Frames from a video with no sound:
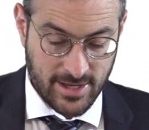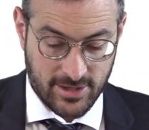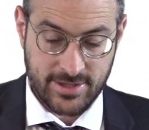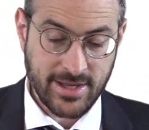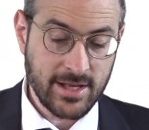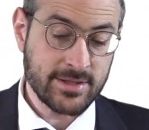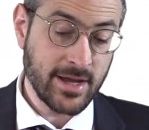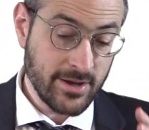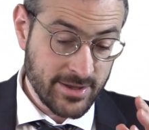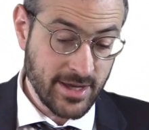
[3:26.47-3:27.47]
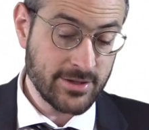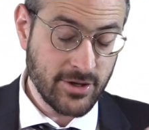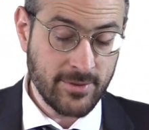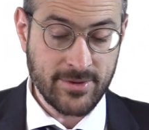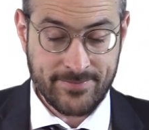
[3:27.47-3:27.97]
Halachadal, now the
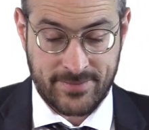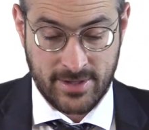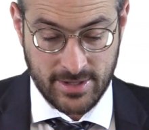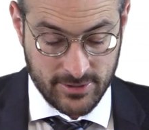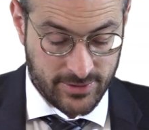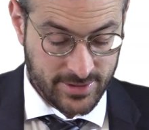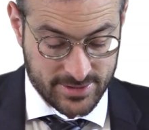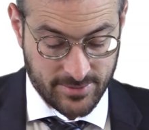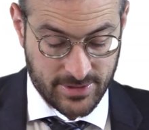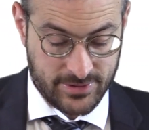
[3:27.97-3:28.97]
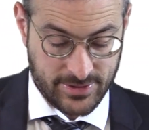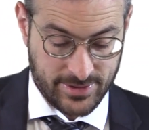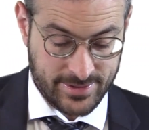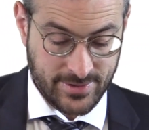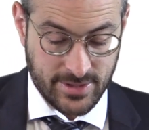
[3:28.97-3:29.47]
Edomim, according to some
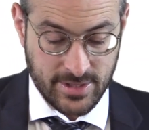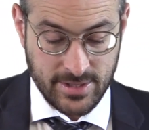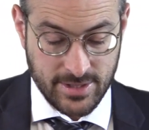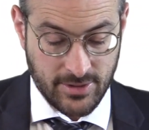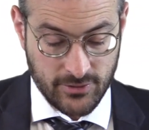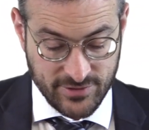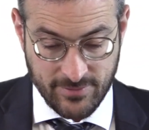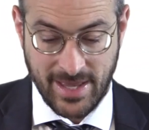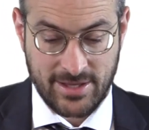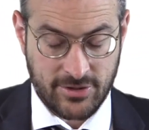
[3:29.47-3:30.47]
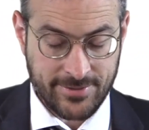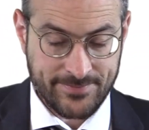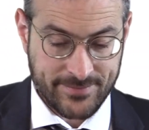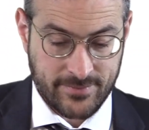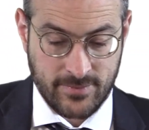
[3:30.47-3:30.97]
Gersois, that was from Edom,